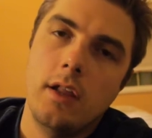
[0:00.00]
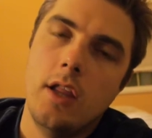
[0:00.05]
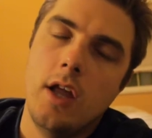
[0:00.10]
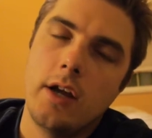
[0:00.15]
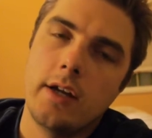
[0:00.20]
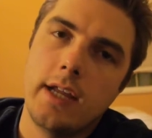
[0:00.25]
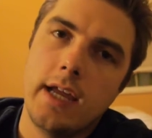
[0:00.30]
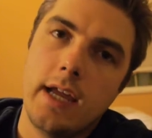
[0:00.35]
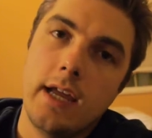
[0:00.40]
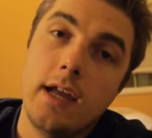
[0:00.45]

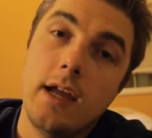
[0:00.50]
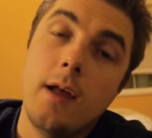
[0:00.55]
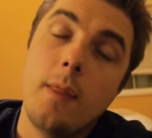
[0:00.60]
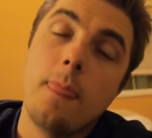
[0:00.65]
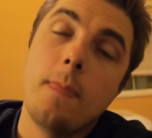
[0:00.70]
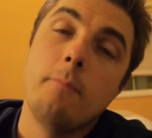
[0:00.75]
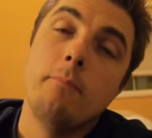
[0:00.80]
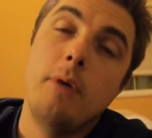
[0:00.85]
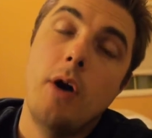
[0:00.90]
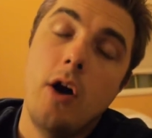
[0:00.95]
long day.
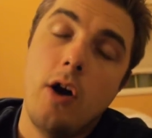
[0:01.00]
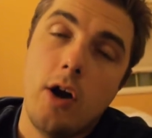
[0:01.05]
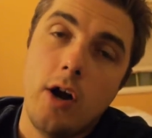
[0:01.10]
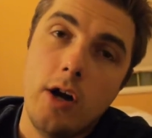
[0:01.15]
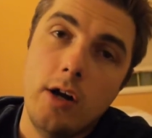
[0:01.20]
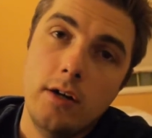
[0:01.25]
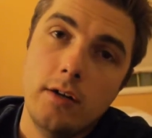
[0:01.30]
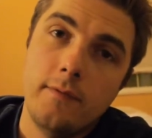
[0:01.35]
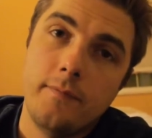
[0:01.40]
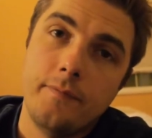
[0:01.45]

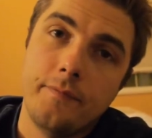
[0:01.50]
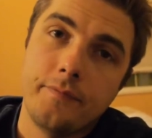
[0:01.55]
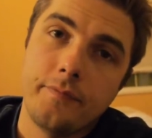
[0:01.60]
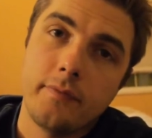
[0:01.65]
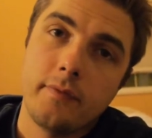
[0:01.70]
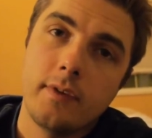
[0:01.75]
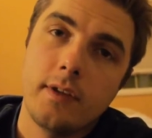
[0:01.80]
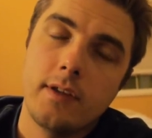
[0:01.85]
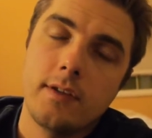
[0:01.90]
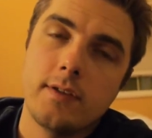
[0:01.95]
PAR.
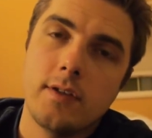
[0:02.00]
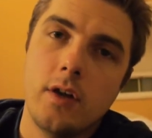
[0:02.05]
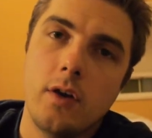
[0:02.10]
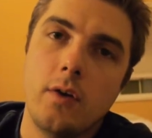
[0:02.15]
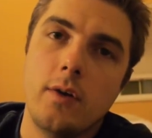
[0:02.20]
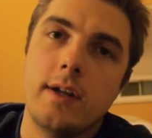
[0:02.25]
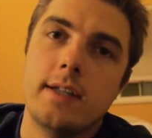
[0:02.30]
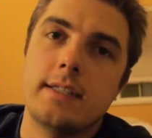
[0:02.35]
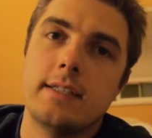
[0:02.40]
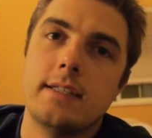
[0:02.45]

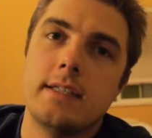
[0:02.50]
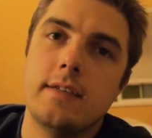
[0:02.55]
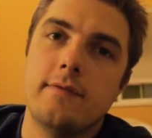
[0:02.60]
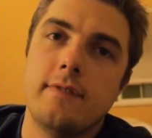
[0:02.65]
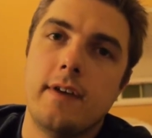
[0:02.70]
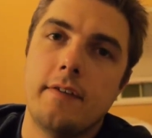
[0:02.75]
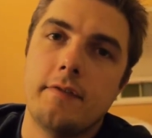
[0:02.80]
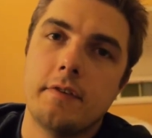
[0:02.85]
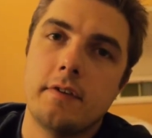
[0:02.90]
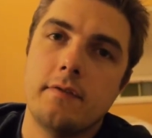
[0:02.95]
So it's the
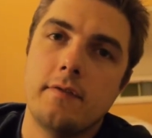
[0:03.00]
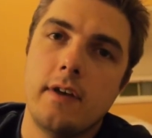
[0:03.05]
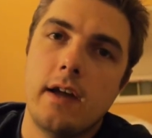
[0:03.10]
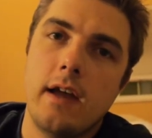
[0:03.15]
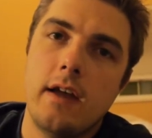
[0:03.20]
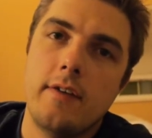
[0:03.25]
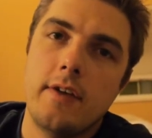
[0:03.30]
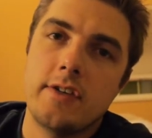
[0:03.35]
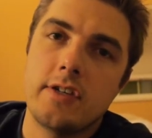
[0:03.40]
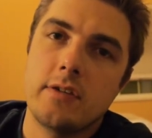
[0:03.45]

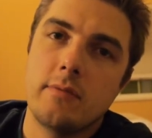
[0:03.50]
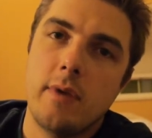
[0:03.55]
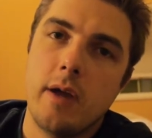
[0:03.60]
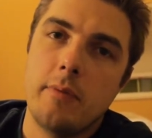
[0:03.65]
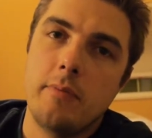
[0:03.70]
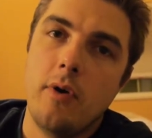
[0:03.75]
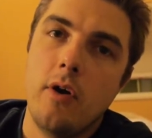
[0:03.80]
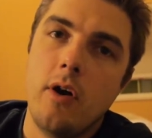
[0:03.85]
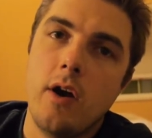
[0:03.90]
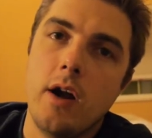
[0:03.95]
575
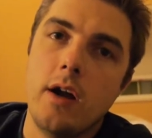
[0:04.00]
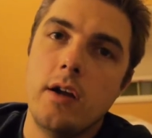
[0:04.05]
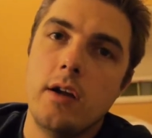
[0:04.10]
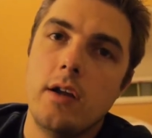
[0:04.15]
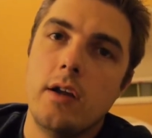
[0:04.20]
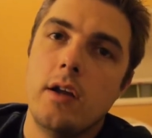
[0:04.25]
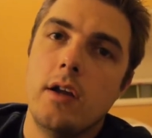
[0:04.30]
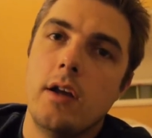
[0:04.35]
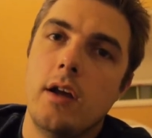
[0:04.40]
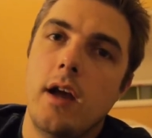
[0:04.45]
HDMI PAR,
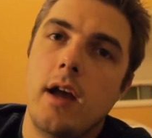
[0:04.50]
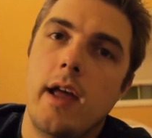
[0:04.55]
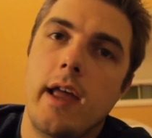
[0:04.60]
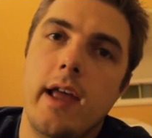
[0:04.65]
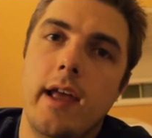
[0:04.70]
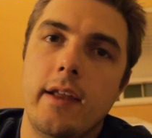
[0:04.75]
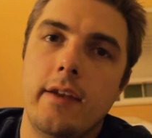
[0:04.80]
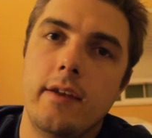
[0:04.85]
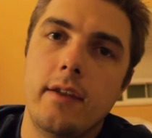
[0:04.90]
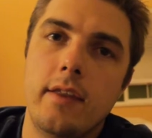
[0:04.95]

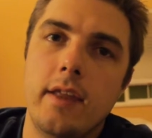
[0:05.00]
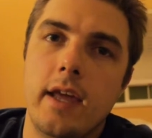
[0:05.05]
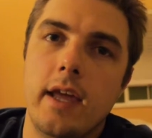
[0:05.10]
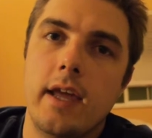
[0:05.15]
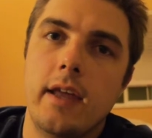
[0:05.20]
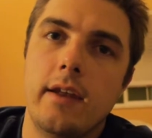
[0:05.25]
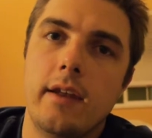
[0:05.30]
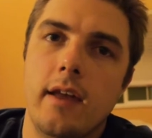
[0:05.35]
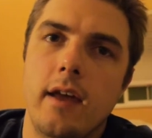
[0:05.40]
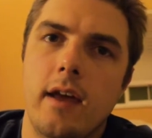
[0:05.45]
and
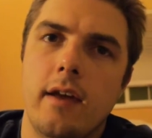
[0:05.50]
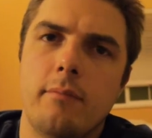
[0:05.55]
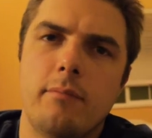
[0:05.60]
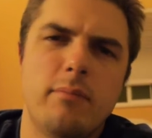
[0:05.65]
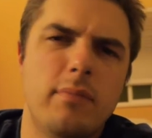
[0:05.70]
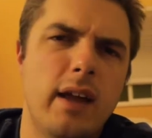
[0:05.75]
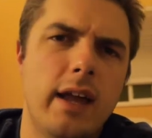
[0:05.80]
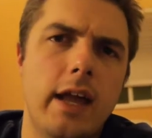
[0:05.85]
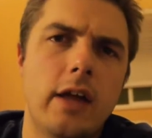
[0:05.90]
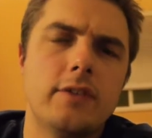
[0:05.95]
then
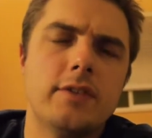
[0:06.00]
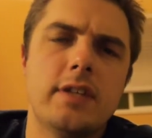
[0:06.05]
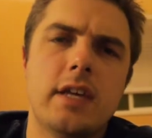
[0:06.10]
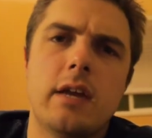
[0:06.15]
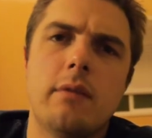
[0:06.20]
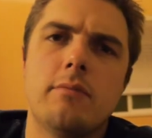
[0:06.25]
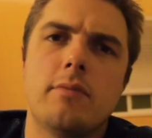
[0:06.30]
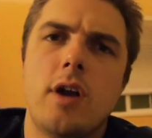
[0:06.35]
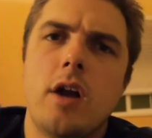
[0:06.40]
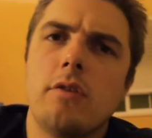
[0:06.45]
by
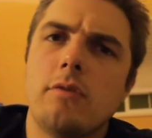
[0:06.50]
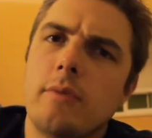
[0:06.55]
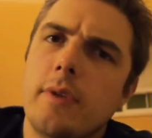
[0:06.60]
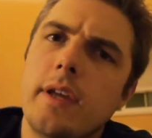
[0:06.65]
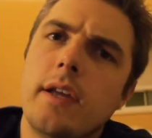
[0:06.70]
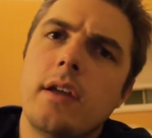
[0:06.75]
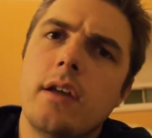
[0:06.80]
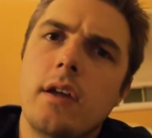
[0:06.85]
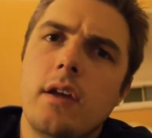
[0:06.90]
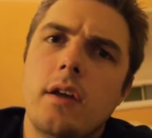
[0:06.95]
LTM
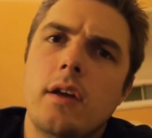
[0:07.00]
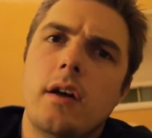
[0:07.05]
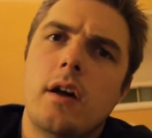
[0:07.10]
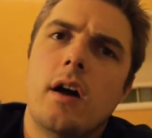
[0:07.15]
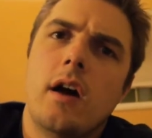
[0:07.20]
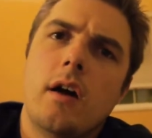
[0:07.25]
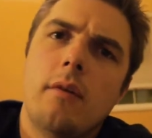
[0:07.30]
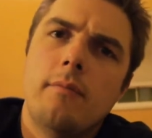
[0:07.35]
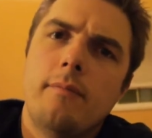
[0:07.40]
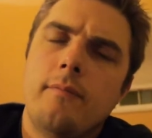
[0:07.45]
probably.
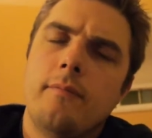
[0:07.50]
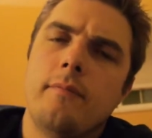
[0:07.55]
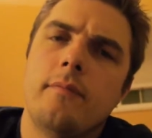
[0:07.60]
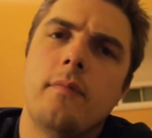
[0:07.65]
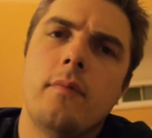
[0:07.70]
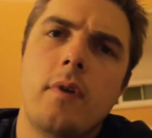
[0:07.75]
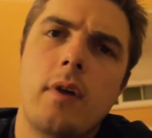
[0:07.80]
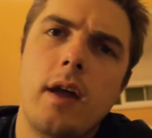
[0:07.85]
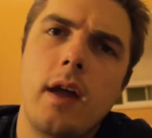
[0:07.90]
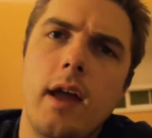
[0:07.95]
So
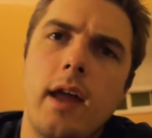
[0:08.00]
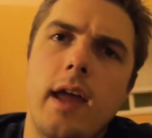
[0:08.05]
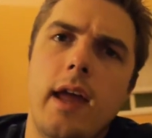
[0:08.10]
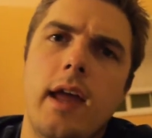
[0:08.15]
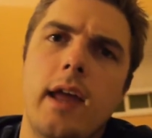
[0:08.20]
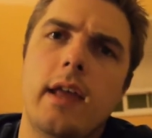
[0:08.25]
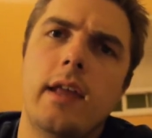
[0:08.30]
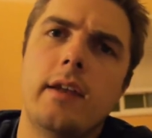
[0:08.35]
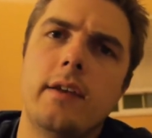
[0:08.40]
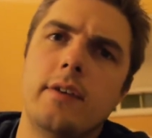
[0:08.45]

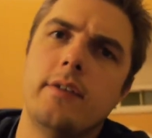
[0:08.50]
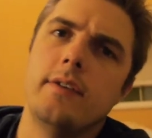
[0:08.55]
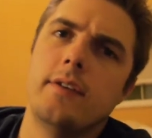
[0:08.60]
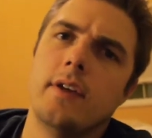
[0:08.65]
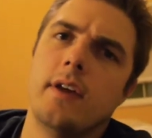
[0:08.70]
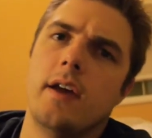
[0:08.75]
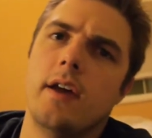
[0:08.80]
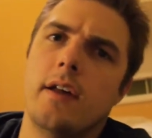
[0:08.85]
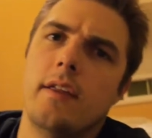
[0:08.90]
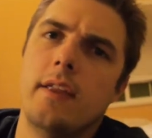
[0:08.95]

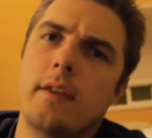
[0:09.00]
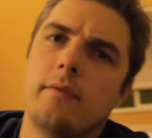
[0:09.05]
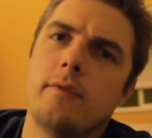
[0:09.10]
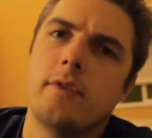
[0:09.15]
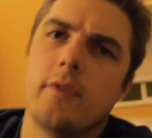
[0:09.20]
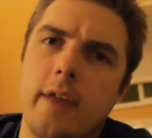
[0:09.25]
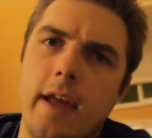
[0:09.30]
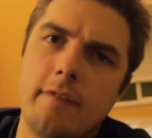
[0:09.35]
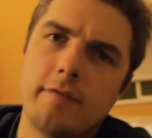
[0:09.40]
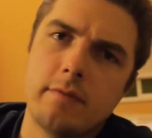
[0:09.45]

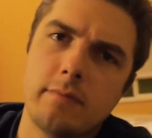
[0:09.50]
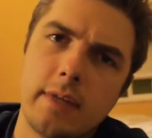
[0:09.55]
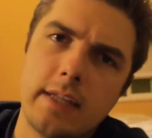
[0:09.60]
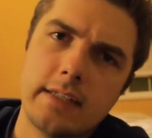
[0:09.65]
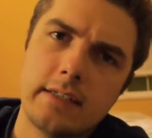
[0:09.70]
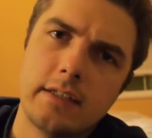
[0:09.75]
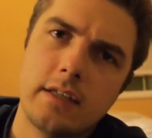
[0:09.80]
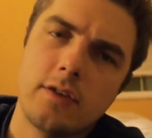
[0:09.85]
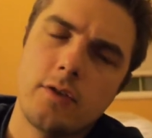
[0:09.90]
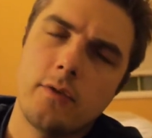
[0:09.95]
they have some
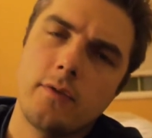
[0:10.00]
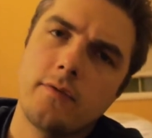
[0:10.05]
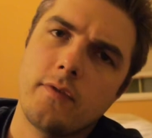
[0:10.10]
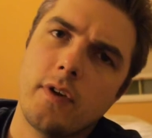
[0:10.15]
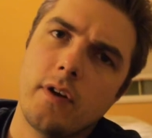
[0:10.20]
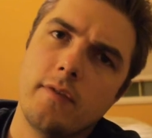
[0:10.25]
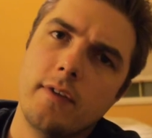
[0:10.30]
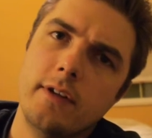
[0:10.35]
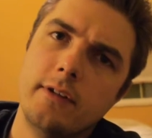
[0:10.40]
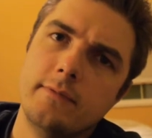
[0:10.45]
lenses to throw in
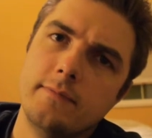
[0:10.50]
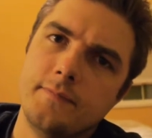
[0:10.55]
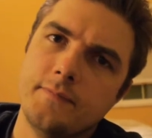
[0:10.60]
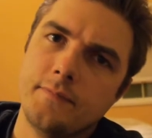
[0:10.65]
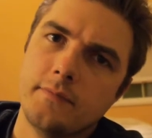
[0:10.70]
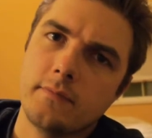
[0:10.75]
front of it,